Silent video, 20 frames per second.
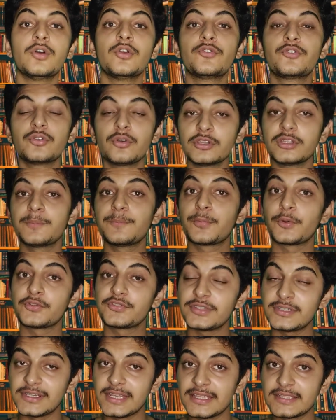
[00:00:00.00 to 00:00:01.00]
So the
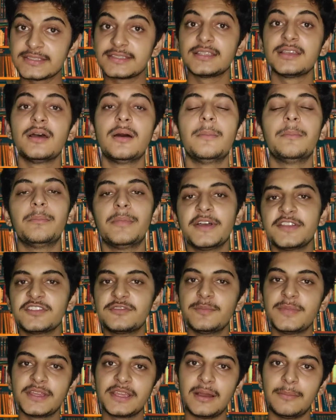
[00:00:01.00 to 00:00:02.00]
proceedings
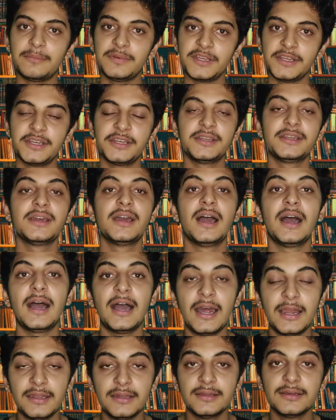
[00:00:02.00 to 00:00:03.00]
must be completed
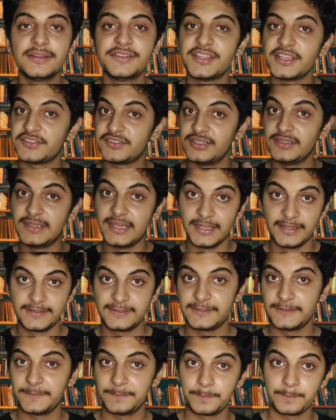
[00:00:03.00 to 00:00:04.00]
under 60
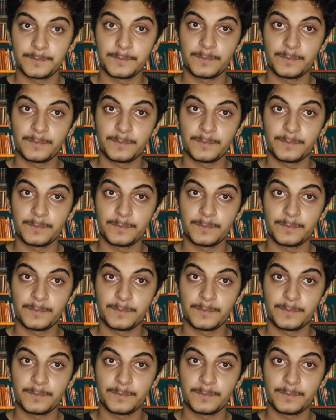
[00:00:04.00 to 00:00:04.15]
days.